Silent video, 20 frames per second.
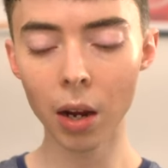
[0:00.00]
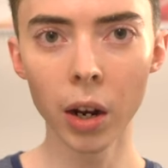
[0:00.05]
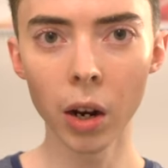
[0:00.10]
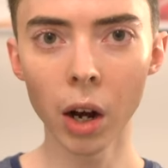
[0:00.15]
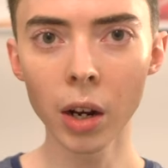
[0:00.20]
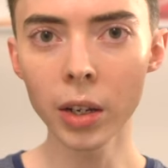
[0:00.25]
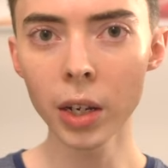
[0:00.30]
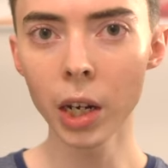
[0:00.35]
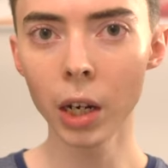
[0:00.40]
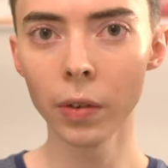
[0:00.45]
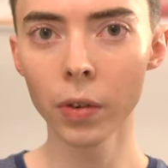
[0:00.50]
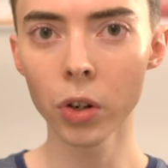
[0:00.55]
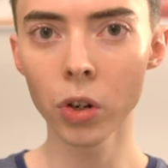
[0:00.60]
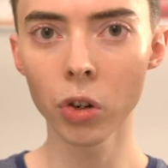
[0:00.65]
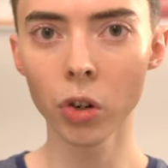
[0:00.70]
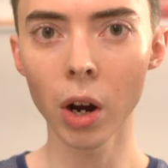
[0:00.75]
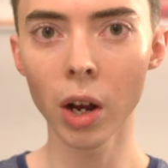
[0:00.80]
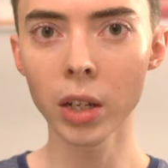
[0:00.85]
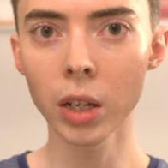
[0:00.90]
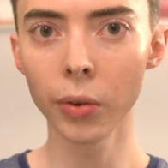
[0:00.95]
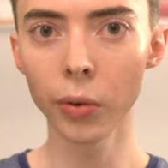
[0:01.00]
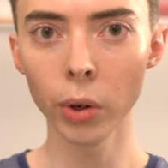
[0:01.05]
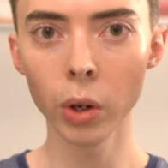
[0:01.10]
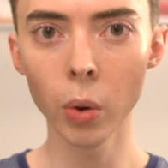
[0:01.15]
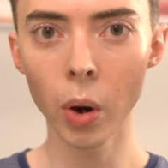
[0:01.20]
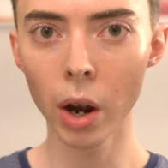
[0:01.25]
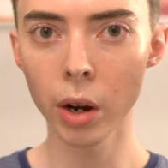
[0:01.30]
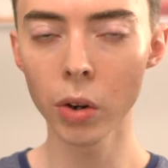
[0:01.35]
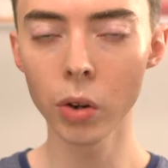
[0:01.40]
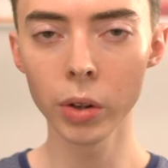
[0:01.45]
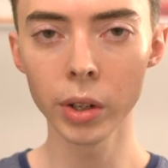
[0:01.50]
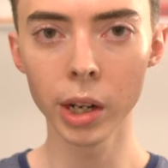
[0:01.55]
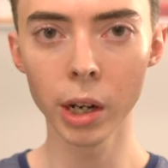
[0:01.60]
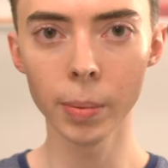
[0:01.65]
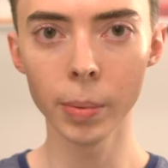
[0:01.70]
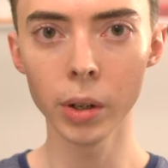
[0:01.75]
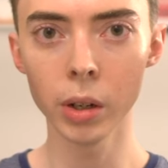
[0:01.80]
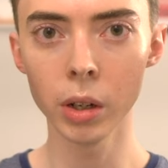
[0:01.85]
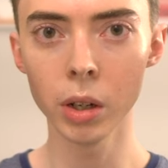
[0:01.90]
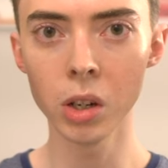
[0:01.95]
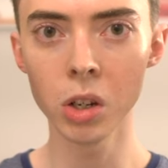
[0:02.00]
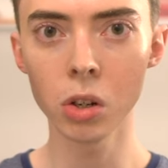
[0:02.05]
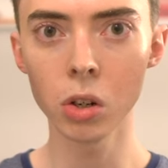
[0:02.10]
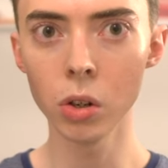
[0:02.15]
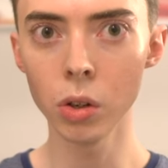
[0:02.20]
And oxidative stress, free radical damage,